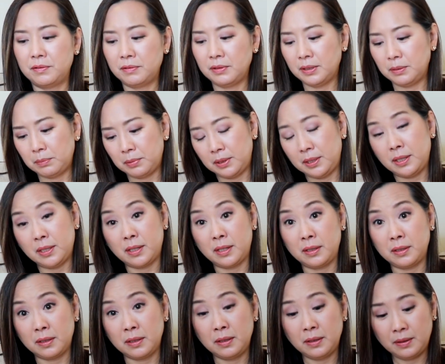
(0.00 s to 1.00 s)
a really pretty
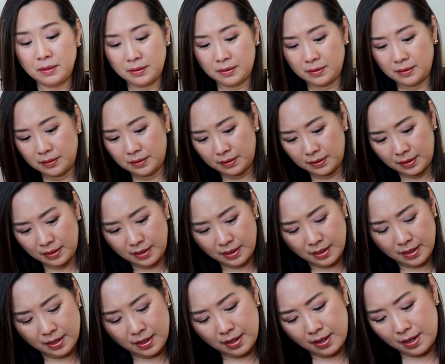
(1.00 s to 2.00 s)
color,
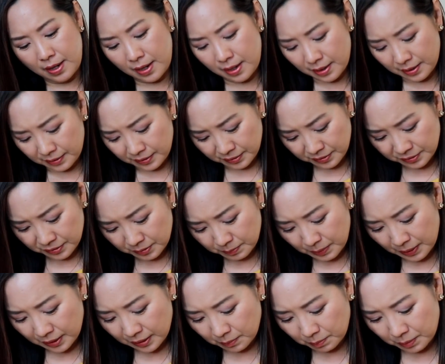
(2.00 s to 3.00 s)
and this is
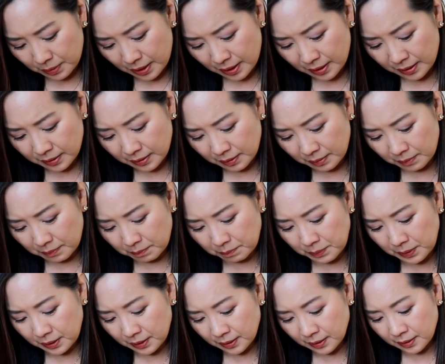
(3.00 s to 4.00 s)
by the brand
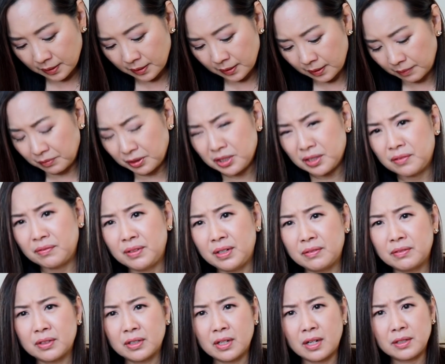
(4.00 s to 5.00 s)
Deacon, which I've
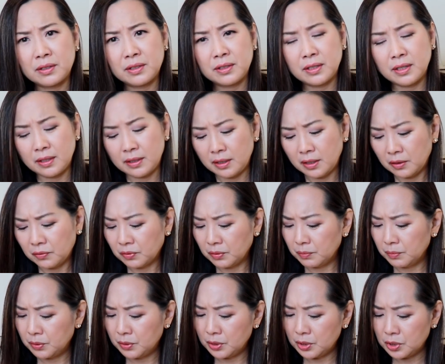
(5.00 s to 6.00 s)
never gotten, I think,
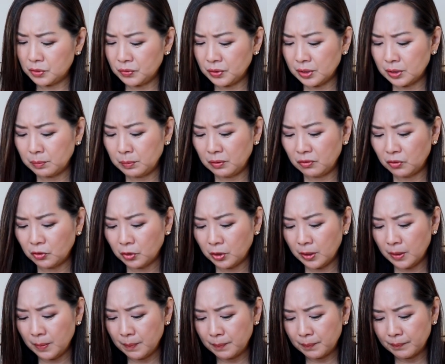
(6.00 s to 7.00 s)
from Stitchfix
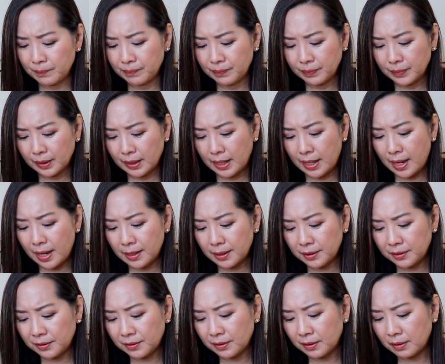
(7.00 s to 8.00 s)
before. And
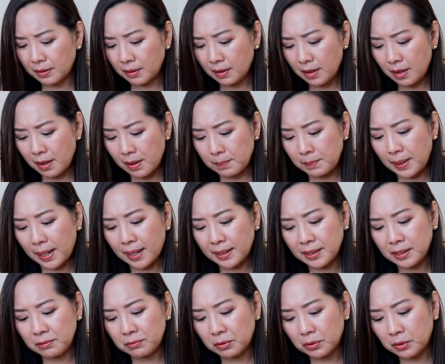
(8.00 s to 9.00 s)
it's the
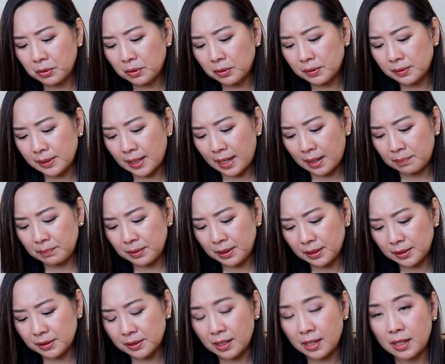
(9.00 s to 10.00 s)
patty roll tab
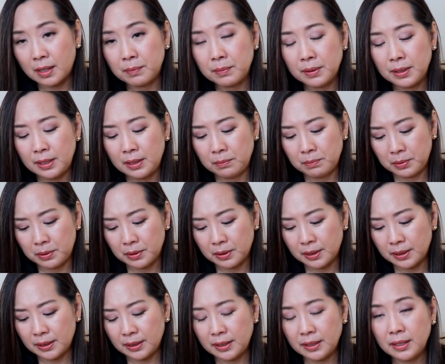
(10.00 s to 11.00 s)
knit top in
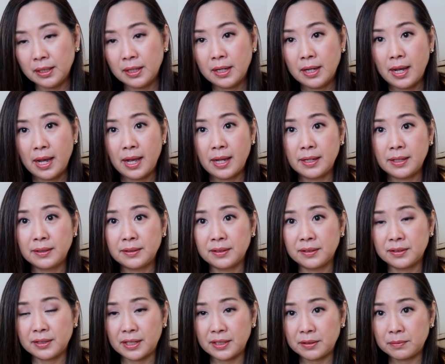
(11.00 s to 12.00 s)
burgundy, and it's a
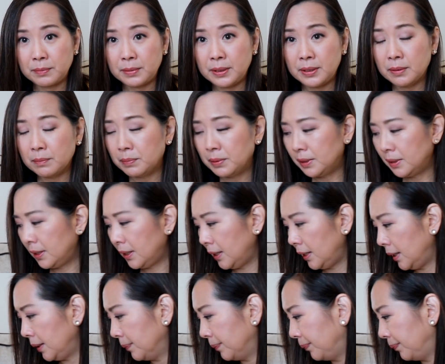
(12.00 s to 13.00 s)
size medium
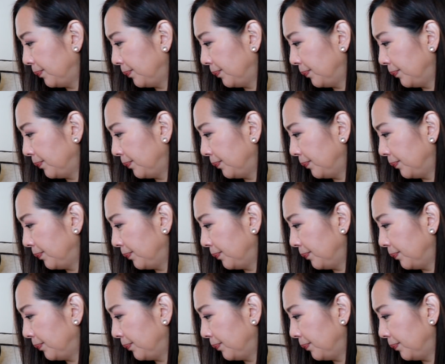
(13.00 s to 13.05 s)
petite,